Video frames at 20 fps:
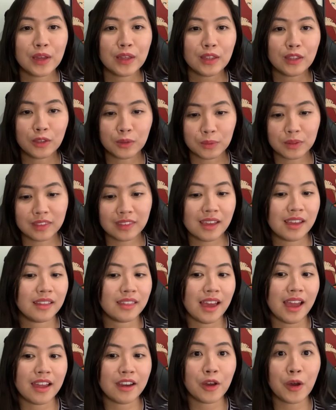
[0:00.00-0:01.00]
you would think
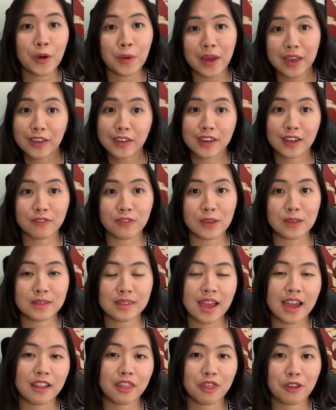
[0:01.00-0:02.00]
that, oh, I could have used
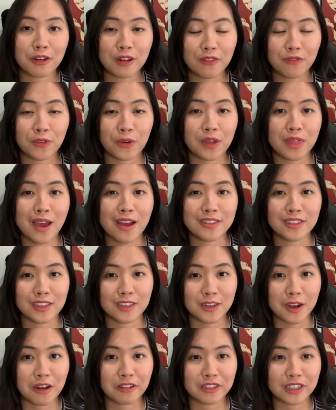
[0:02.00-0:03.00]
that
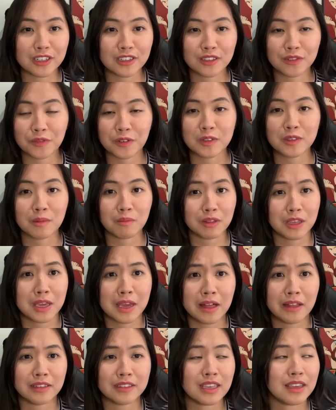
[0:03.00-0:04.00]
$34,000 for something
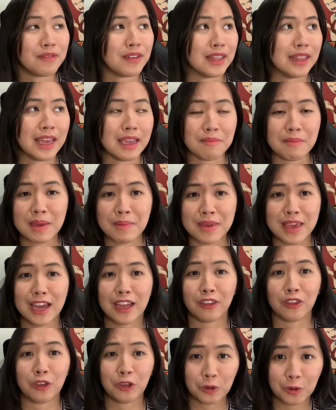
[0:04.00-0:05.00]
else, even like maybe a
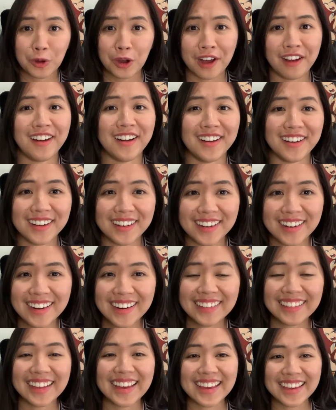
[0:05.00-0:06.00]
new car,
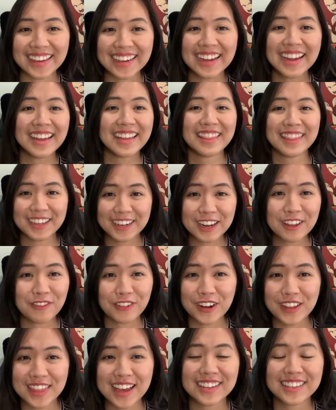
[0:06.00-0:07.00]
like
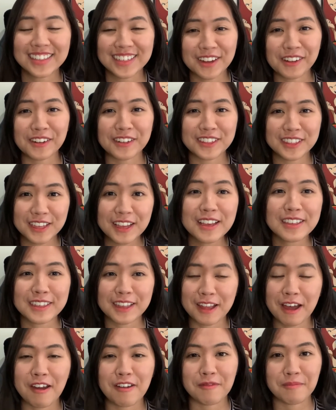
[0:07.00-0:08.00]
$34,000 is a
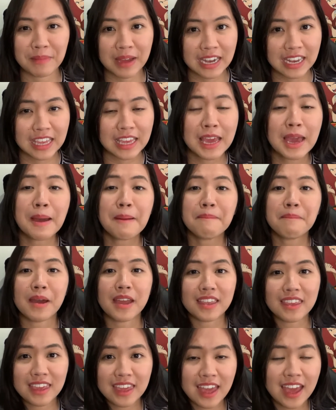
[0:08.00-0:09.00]
lot of money,
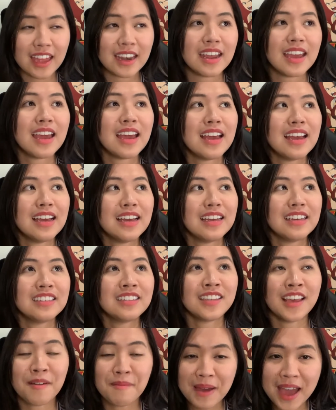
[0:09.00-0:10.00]
but yet
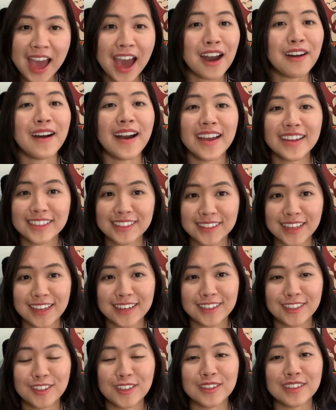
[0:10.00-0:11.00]
somehow I
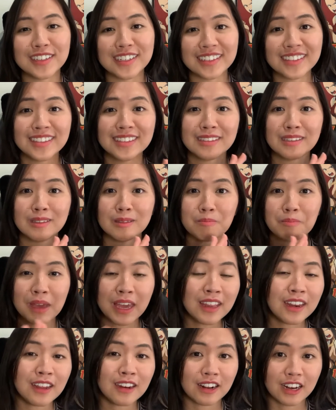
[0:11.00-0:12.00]
decided to just
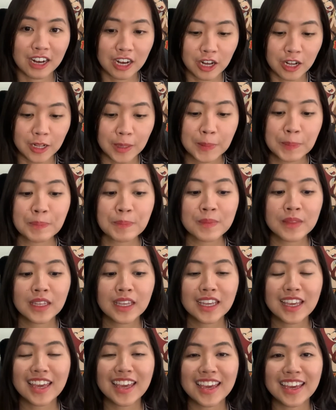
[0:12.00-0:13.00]
spend it all
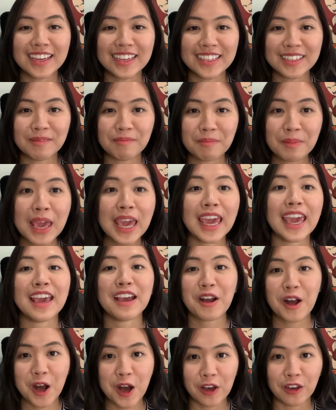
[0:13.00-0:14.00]
in
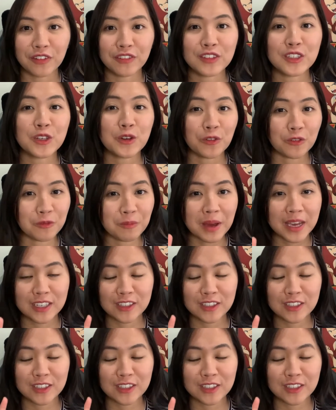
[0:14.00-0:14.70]
paying off 2 of my